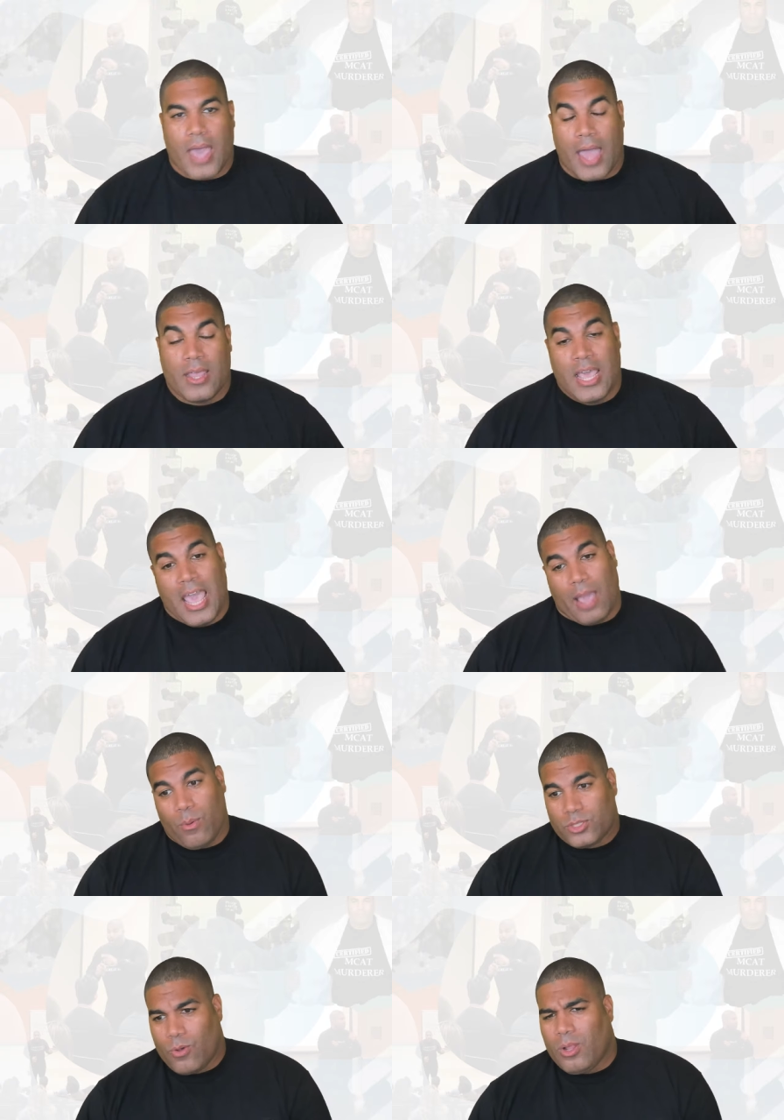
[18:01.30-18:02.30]
bad. And
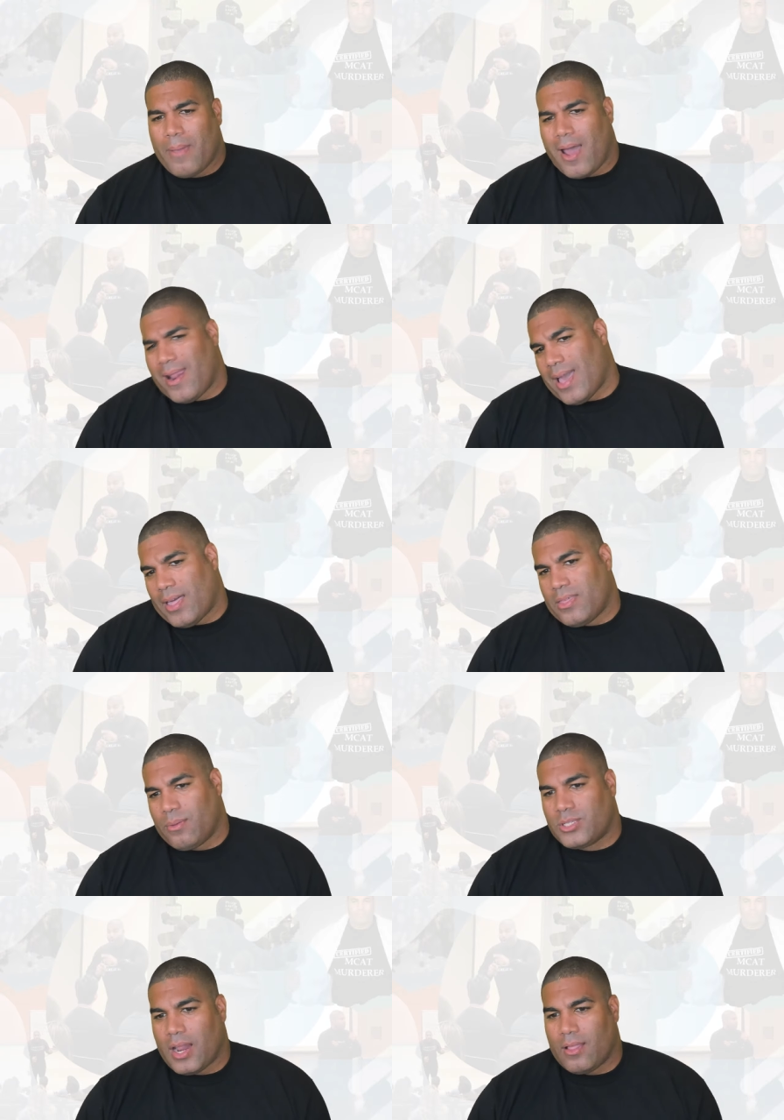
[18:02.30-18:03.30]
what was cool about it, I think it
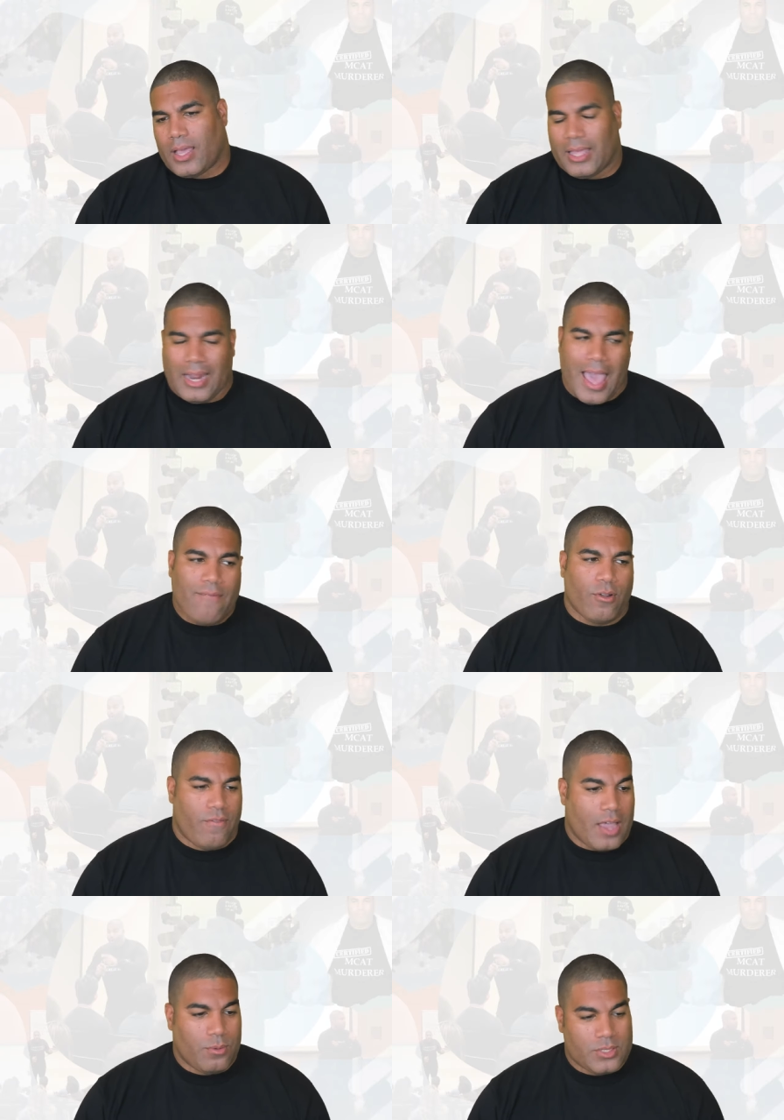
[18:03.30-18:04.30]
was kind of like an after
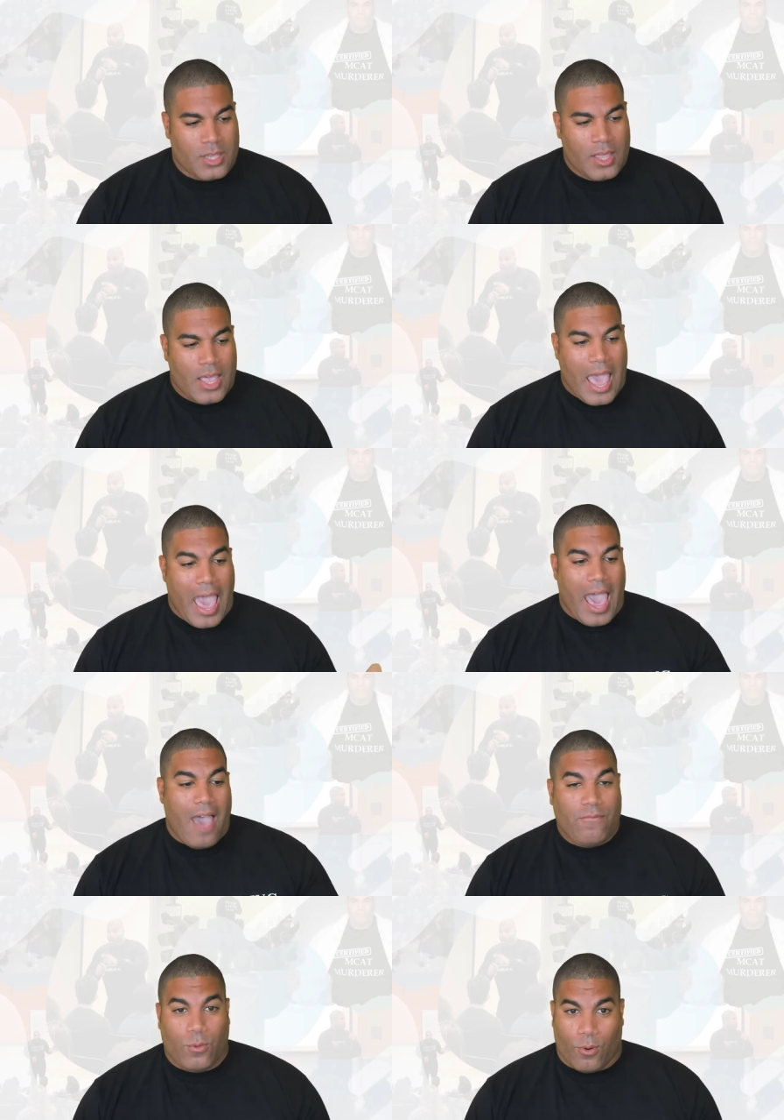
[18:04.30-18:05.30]
effect, was
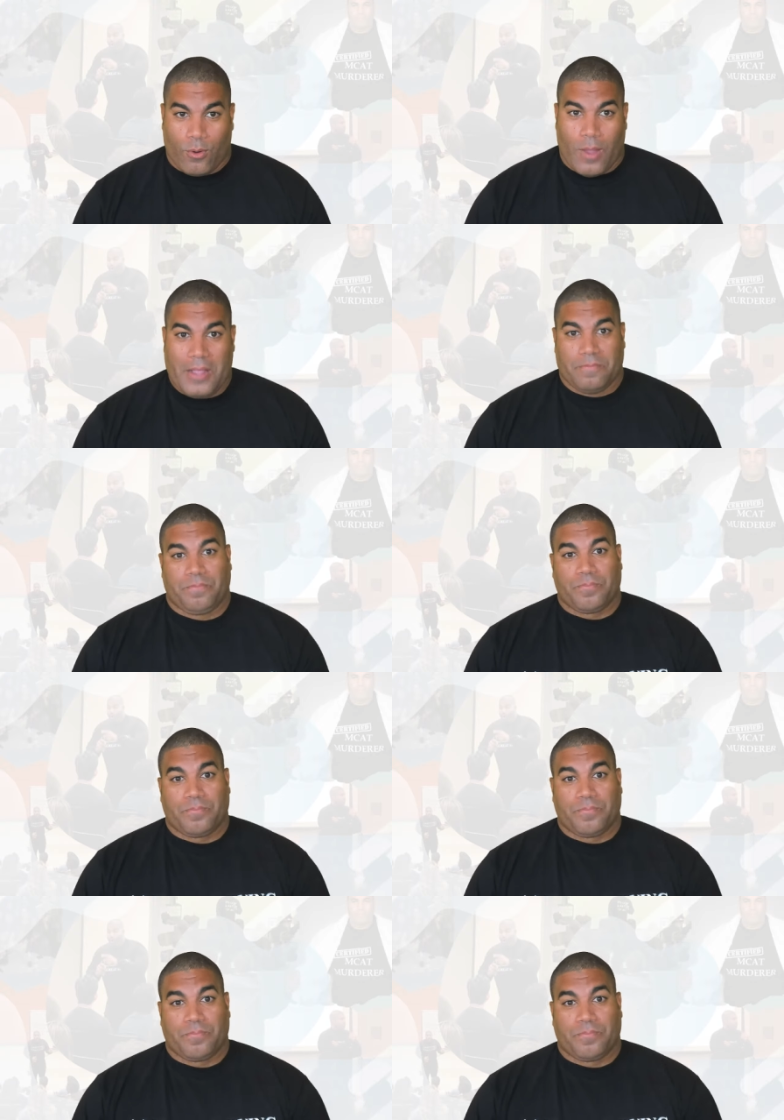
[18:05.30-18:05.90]
afterward, right?